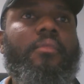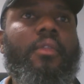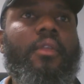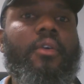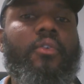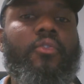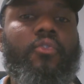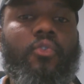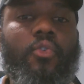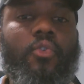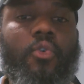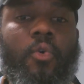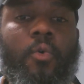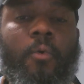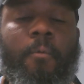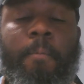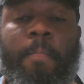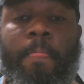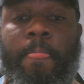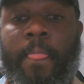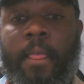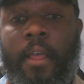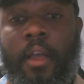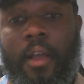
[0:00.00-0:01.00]
So
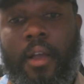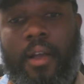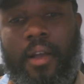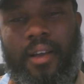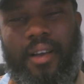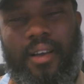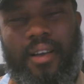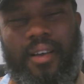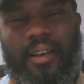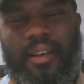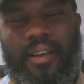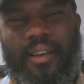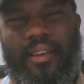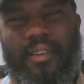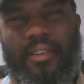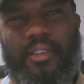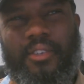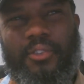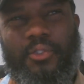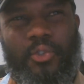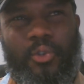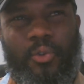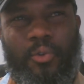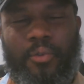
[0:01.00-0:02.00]
a
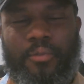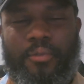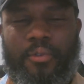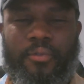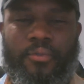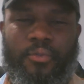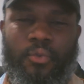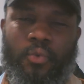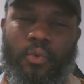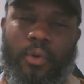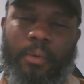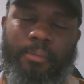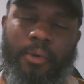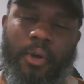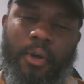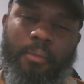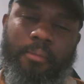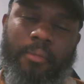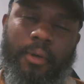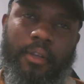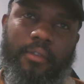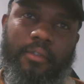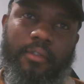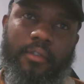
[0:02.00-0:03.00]
little overview about
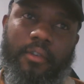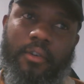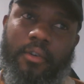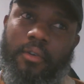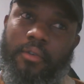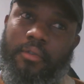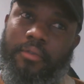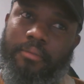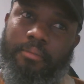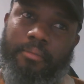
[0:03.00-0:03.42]
myself.